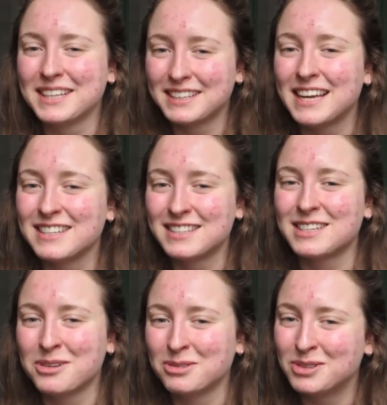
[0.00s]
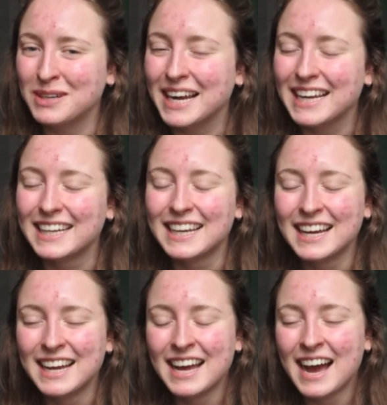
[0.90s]
intensity of the rain.
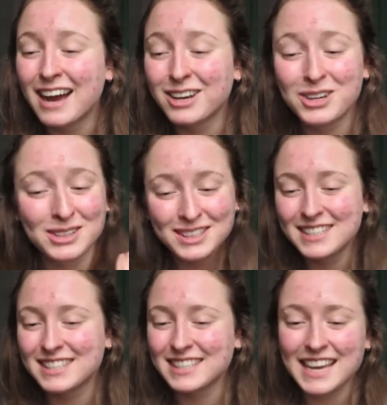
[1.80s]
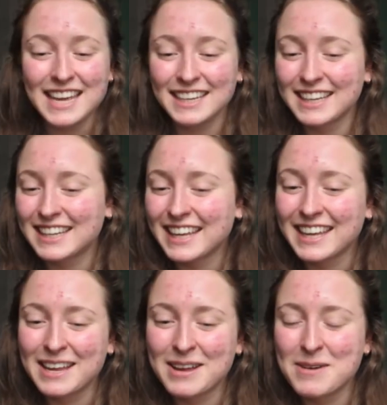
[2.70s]
I couldn't see
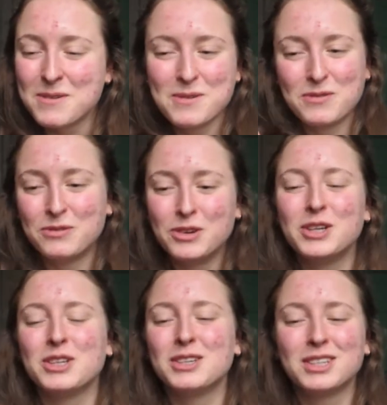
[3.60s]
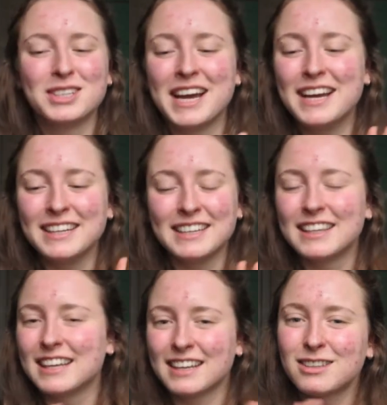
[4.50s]
anything further than
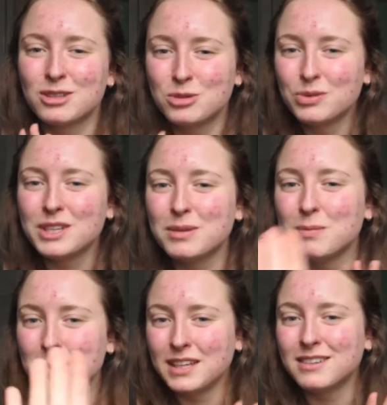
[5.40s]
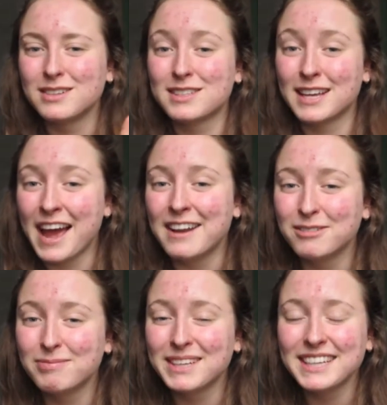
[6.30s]
like 3 meters ahead
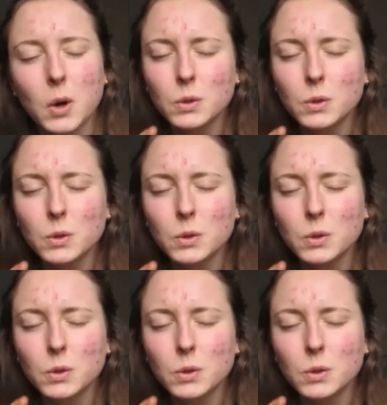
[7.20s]
of me.